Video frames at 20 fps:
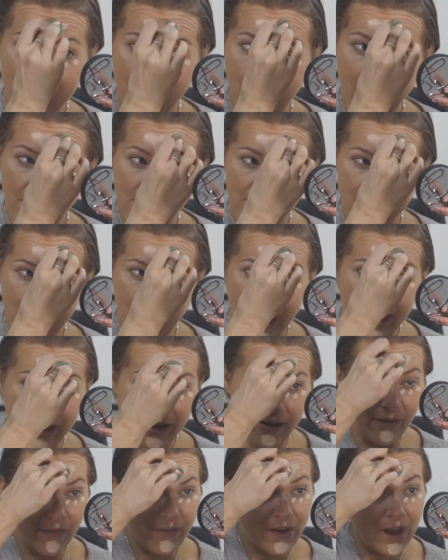So I just kind
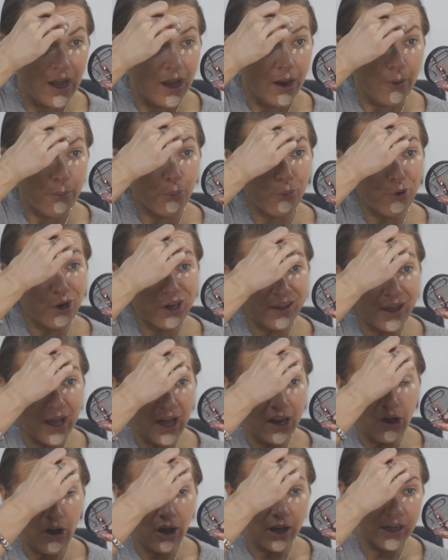of bring
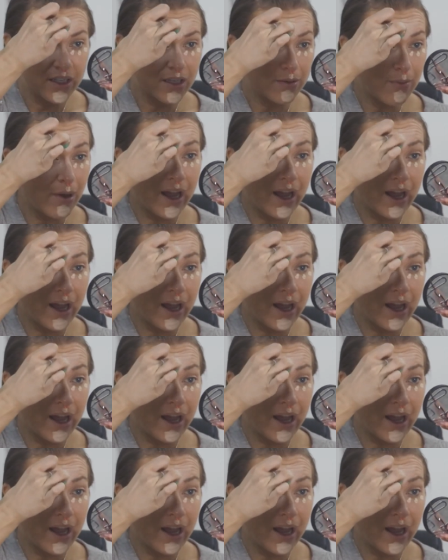that onto